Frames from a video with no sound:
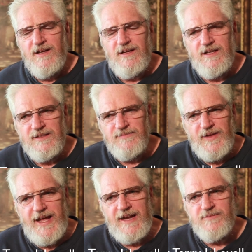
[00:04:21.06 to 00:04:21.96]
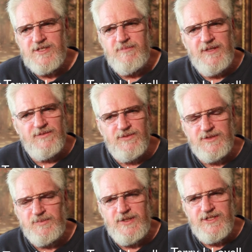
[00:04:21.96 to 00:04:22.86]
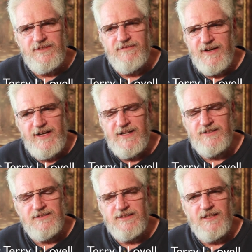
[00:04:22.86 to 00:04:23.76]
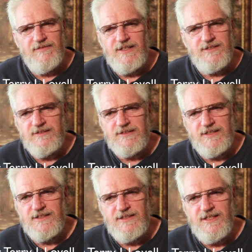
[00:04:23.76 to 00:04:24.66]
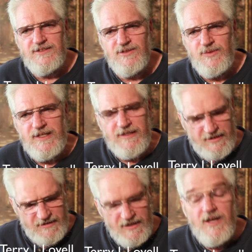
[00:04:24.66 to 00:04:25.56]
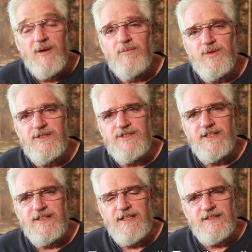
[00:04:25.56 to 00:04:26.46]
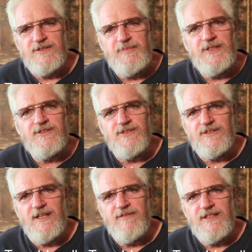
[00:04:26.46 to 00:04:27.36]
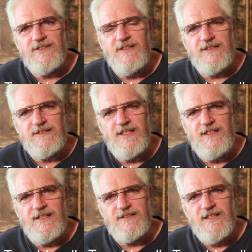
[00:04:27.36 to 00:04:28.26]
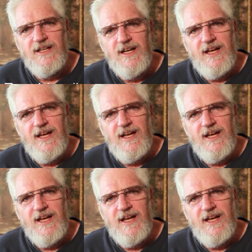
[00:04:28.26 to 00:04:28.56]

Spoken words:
Adam Smith was preaching financial salvation 6 days a week and preaching spiritual salvation on Sundays.